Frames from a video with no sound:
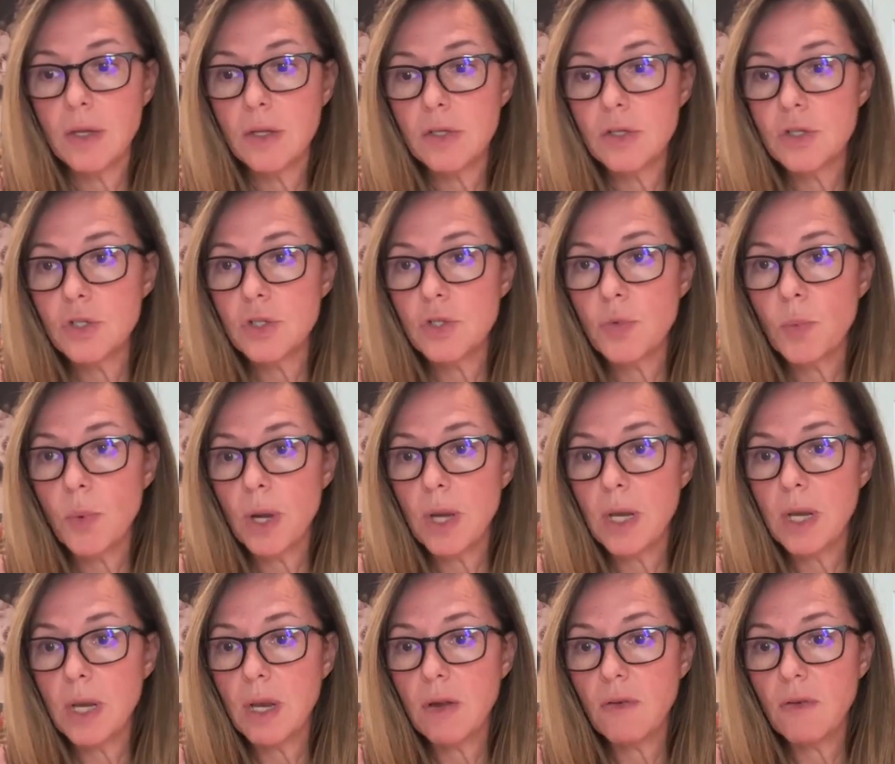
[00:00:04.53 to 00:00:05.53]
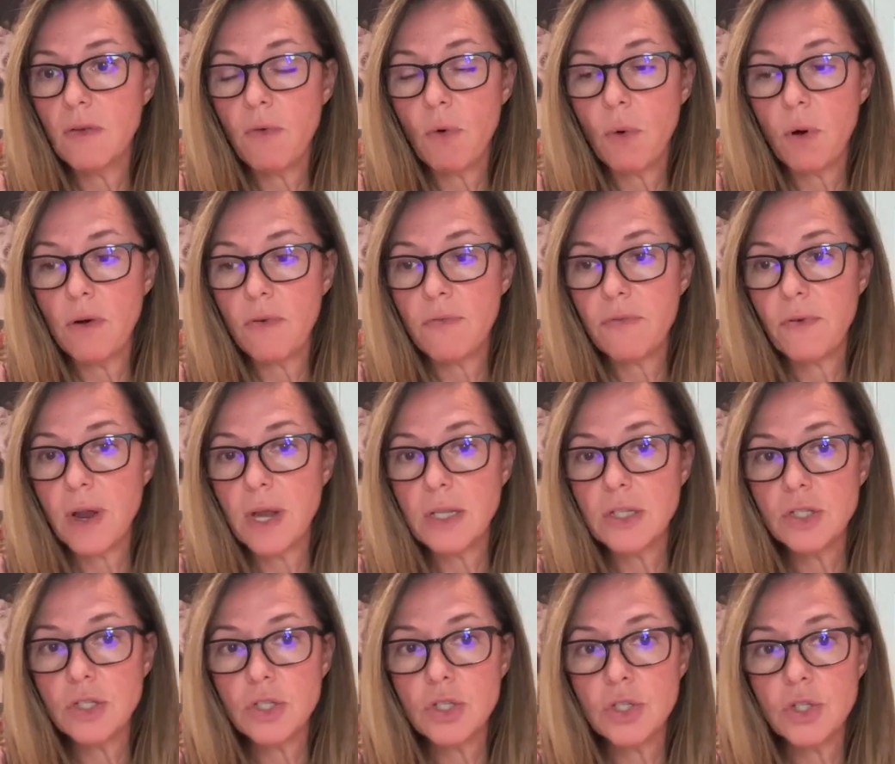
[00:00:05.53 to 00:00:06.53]
Just waiting for
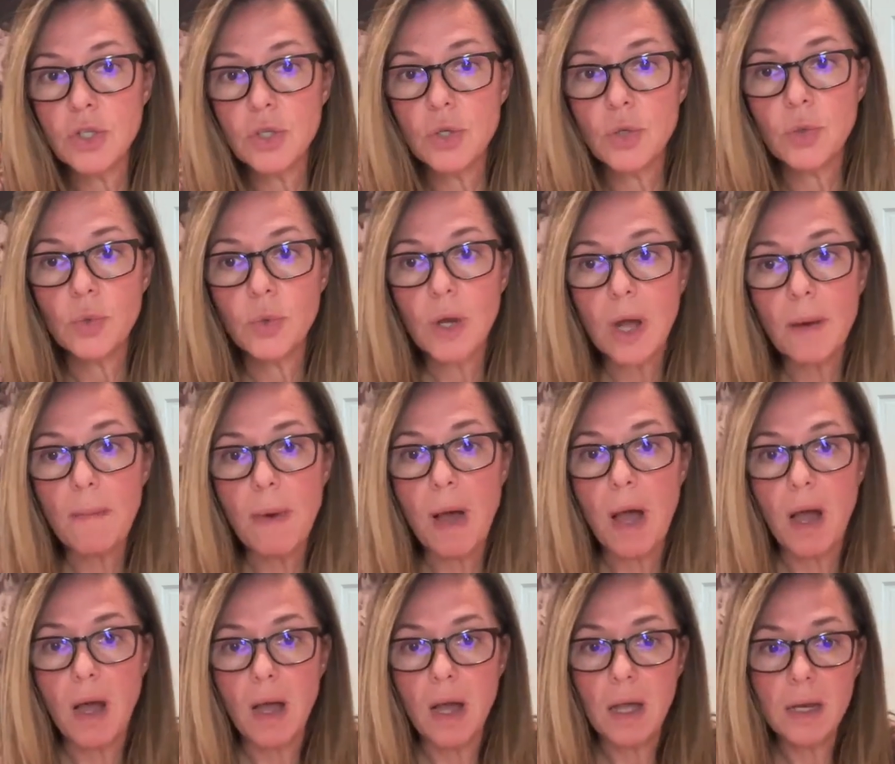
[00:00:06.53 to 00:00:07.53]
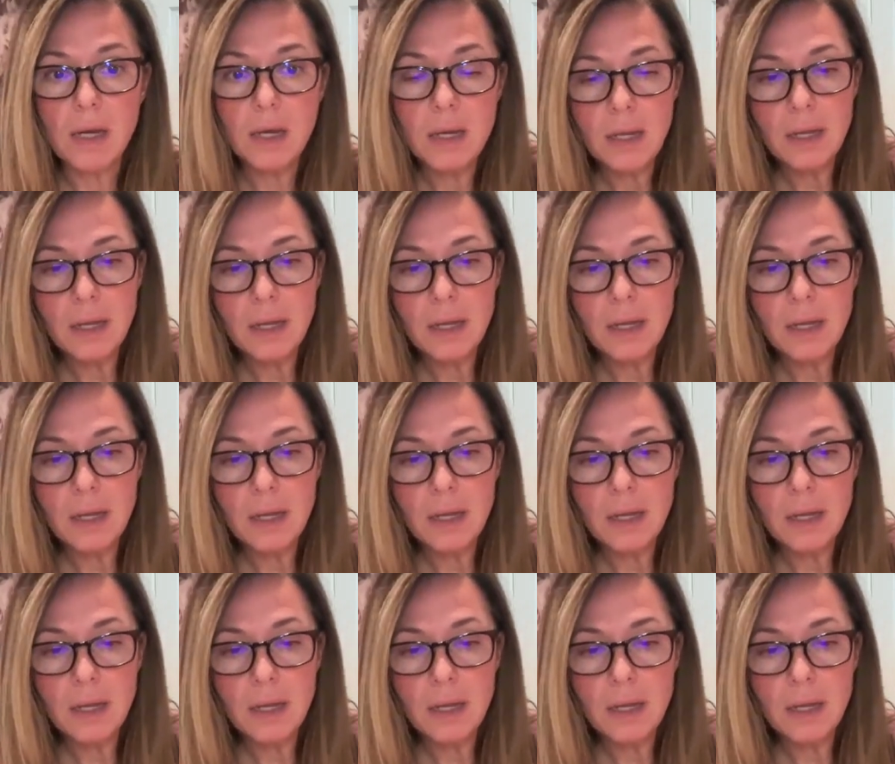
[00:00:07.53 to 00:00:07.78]
friends to come on.